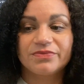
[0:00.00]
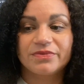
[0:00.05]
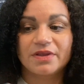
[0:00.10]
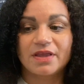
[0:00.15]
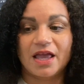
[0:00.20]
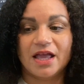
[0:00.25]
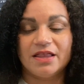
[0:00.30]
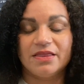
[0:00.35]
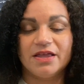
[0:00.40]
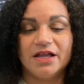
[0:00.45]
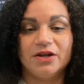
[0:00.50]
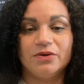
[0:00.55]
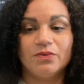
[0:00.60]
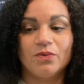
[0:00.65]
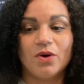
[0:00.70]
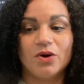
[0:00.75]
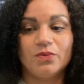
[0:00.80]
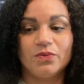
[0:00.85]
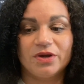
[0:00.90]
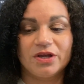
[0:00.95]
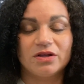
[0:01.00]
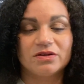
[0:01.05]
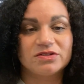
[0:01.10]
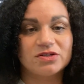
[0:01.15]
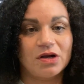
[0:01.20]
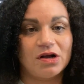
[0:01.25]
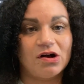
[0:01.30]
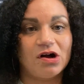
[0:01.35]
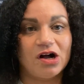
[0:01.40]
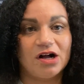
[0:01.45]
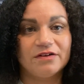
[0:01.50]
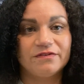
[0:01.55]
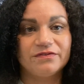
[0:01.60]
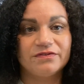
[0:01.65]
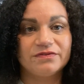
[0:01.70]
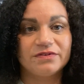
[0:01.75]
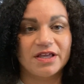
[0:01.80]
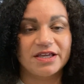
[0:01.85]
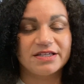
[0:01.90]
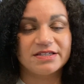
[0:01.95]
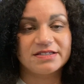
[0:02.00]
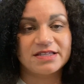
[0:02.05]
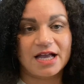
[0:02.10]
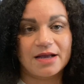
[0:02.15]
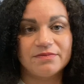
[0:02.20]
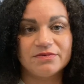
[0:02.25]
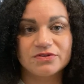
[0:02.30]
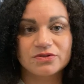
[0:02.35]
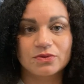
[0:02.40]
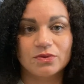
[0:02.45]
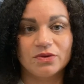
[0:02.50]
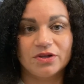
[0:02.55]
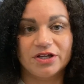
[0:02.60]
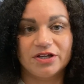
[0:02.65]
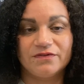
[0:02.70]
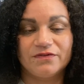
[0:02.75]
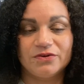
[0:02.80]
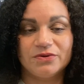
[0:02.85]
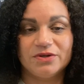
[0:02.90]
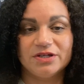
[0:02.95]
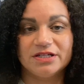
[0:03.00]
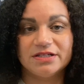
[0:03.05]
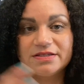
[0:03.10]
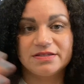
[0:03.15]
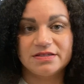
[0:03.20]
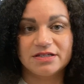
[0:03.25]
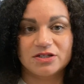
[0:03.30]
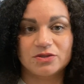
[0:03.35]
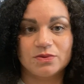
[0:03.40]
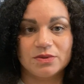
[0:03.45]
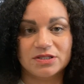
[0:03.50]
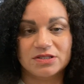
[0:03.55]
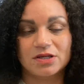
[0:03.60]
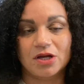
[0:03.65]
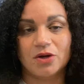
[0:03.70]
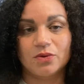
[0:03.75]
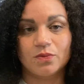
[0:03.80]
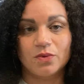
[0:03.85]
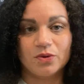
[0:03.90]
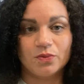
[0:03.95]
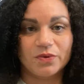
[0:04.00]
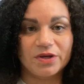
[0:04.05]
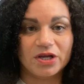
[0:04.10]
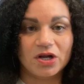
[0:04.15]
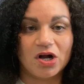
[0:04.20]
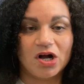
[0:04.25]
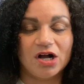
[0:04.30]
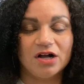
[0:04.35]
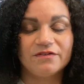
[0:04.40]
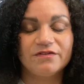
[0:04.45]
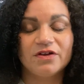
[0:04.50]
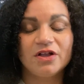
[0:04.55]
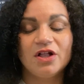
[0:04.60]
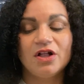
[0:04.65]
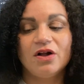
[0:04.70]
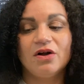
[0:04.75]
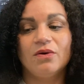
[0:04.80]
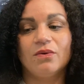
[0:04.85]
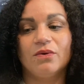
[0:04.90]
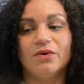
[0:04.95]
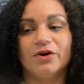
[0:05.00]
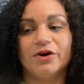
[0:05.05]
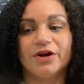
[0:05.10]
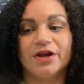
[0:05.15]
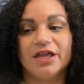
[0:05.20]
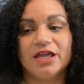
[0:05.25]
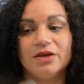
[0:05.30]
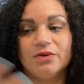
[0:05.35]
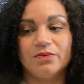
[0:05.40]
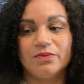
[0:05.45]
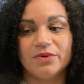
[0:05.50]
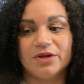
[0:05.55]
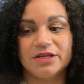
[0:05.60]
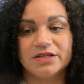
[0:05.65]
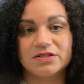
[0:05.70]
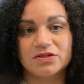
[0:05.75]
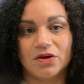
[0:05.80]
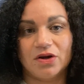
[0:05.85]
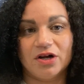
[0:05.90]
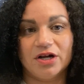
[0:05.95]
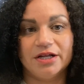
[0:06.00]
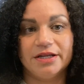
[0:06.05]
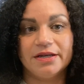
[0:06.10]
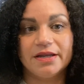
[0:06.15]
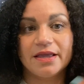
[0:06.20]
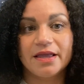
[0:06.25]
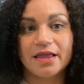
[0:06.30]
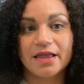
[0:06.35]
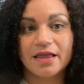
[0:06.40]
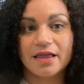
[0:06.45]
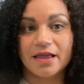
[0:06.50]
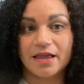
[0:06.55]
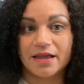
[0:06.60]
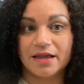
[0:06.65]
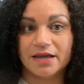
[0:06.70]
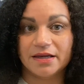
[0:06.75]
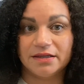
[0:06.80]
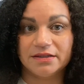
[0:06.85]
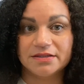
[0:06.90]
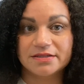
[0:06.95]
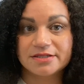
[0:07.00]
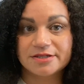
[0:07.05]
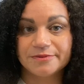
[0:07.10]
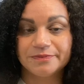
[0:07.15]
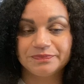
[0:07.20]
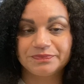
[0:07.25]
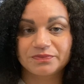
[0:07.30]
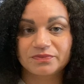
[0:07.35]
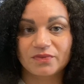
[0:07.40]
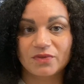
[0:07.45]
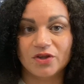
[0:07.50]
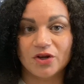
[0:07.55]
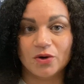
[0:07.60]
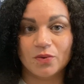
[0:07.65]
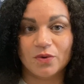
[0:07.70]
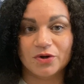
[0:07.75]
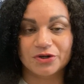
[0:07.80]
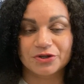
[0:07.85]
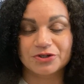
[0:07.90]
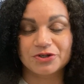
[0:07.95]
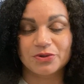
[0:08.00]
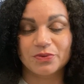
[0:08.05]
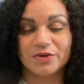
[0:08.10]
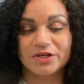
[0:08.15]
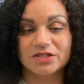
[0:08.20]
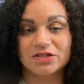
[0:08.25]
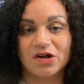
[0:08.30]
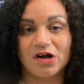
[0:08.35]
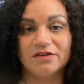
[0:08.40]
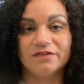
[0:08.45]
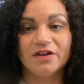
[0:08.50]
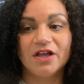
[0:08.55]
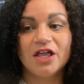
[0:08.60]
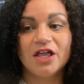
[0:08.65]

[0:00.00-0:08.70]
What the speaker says: and then 1 week off, like Sabbath schooling, if you did 6 weeks on, 1 week off, or 8 weeks on and 1 or 2 weeks off.